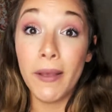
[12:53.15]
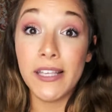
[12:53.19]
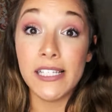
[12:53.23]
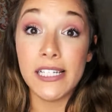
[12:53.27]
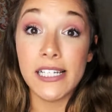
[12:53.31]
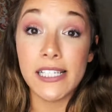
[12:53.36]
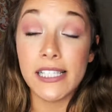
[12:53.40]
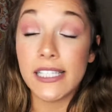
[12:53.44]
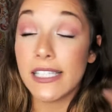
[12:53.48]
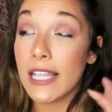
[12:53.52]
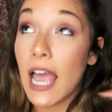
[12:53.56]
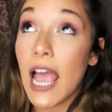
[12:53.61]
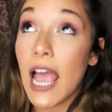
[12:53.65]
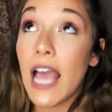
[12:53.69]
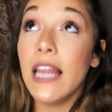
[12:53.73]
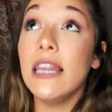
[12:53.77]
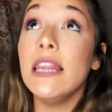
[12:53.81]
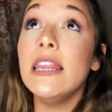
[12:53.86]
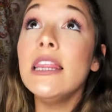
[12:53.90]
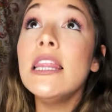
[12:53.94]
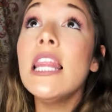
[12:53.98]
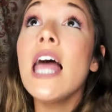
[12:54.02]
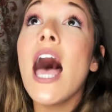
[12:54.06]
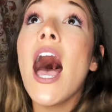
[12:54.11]
businesses. I
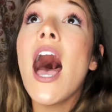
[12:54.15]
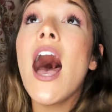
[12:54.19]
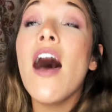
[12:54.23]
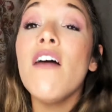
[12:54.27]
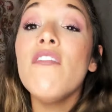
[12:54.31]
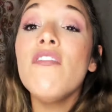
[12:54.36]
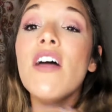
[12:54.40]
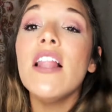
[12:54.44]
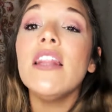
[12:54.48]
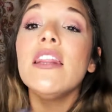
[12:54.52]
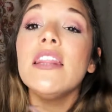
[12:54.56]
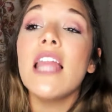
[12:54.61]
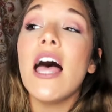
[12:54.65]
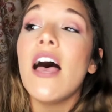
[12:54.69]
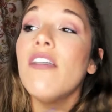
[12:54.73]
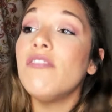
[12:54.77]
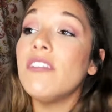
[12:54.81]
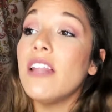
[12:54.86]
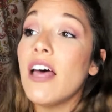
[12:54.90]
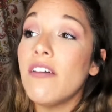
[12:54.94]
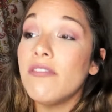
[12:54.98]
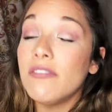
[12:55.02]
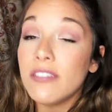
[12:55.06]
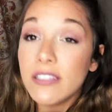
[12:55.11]
love, love,
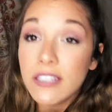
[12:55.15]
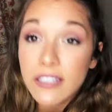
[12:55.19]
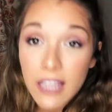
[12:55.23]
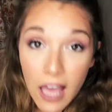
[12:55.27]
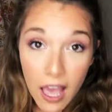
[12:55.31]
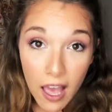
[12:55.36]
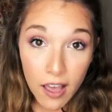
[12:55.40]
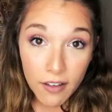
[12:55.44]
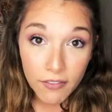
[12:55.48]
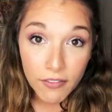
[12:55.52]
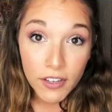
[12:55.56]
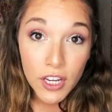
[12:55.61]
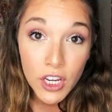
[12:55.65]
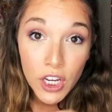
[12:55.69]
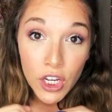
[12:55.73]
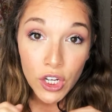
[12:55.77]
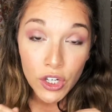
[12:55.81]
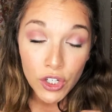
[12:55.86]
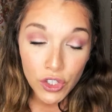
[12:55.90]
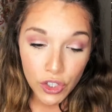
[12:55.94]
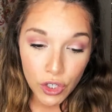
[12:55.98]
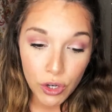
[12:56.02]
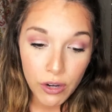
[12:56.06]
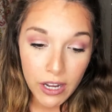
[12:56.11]
love, love
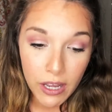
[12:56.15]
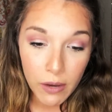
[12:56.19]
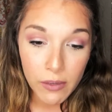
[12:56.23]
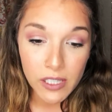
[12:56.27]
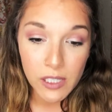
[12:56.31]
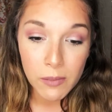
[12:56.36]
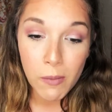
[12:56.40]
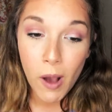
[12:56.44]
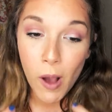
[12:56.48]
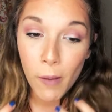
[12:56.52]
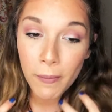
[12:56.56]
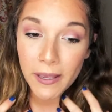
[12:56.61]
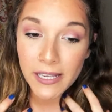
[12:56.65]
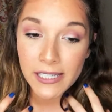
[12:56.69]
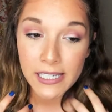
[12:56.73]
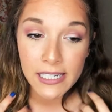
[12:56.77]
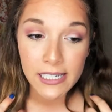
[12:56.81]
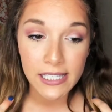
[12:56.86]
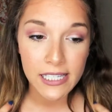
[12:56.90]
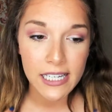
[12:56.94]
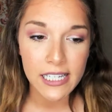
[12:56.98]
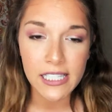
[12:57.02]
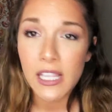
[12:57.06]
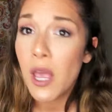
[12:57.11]
shooting with small
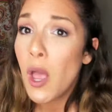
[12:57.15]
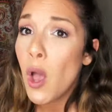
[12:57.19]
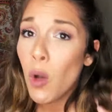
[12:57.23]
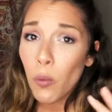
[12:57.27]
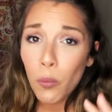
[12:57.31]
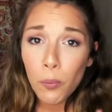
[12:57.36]
businesses,